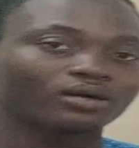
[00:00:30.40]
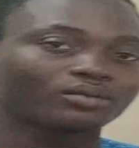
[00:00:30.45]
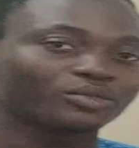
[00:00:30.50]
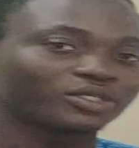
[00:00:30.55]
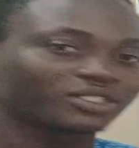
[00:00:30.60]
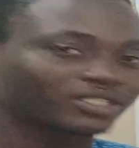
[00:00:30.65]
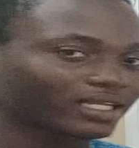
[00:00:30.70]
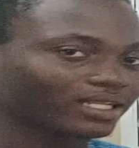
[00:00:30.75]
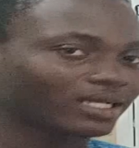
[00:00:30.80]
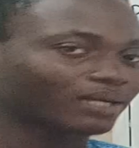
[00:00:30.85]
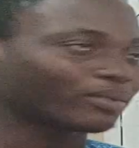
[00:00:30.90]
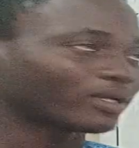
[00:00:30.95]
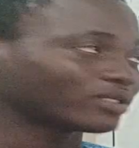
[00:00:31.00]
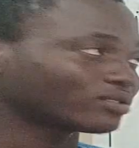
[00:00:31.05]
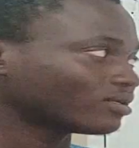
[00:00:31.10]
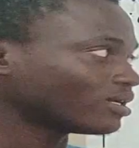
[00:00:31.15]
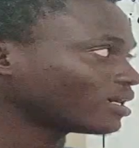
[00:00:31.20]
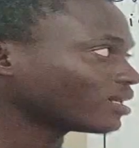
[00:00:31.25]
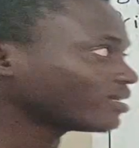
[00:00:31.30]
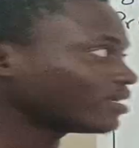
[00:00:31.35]
beside that
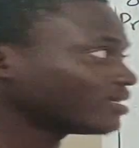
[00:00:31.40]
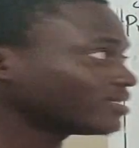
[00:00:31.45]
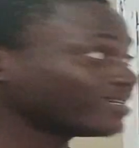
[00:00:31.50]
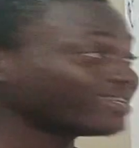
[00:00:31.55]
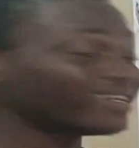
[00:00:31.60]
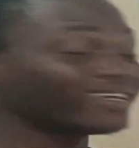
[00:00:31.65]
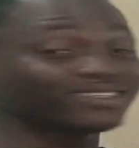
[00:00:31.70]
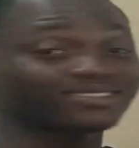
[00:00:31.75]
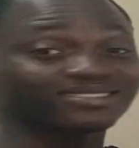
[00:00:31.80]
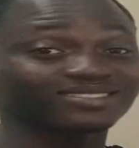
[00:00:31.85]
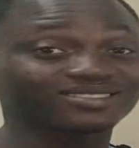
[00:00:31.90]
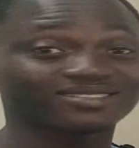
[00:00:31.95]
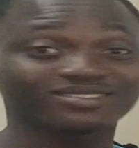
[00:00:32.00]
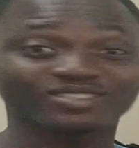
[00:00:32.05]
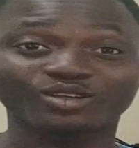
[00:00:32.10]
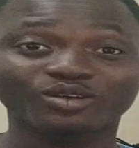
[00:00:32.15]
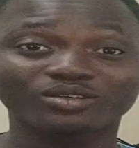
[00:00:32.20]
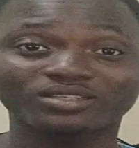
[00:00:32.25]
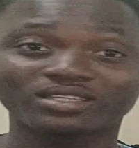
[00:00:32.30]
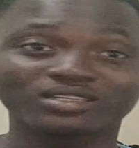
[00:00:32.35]
particular class, and I
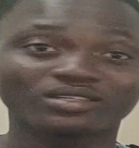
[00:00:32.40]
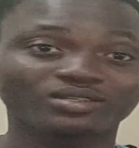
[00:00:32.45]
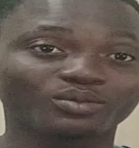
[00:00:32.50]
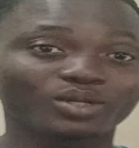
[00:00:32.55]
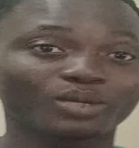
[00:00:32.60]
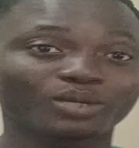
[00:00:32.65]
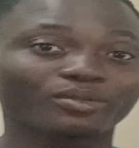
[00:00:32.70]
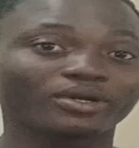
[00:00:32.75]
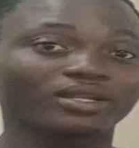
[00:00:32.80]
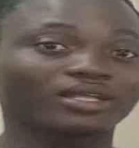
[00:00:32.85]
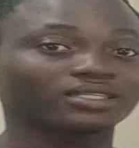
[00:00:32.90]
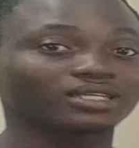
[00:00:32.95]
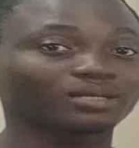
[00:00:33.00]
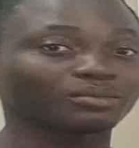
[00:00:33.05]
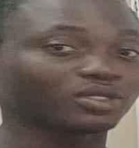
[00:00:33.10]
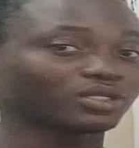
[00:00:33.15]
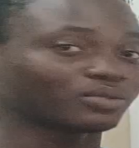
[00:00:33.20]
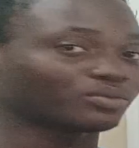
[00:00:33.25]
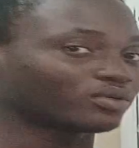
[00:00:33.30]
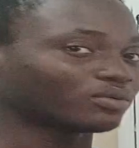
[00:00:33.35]
just didn't remember that I
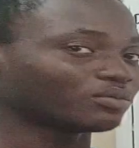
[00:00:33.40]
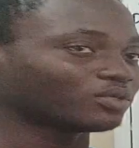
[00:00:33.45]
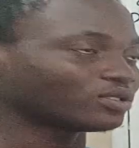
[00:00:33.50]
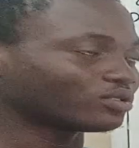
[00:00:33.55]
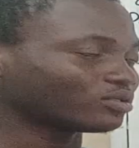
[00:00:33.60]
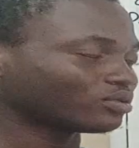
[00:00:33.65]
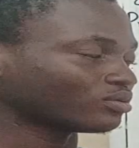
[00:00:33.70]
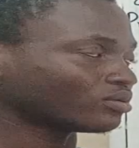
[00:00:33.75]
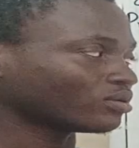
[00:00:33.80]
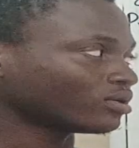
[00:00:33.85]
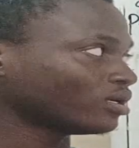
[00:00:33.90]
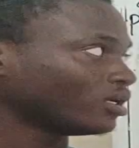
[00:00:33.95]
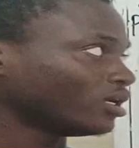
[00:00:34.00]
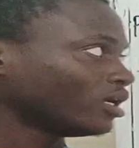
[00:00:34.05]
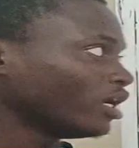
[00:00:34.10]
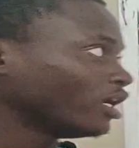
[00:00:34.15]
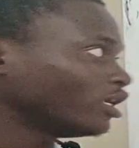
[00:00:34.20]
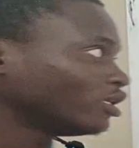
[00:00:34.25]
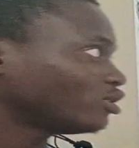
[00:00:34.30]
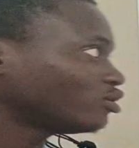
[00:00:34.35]
made a promise
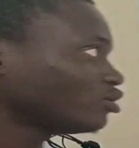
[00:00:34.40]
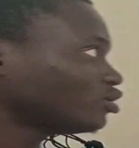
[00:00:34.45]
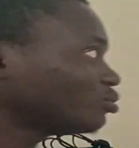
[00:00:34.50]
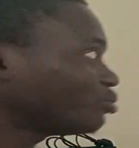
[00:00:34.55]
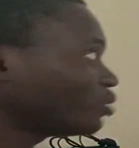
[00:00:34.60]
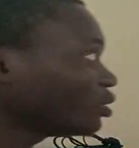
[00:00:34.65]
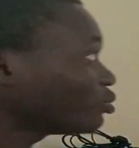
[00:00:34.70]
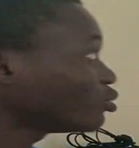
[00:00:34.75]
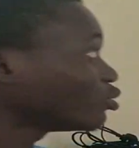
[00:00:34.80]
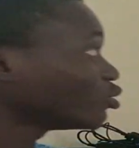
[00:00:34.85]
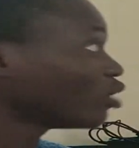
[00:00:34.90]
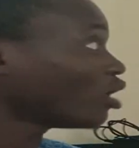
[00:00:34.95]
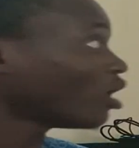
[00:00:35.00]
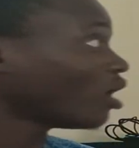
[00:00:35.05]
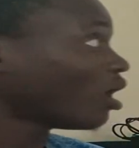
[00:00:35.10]
to you people.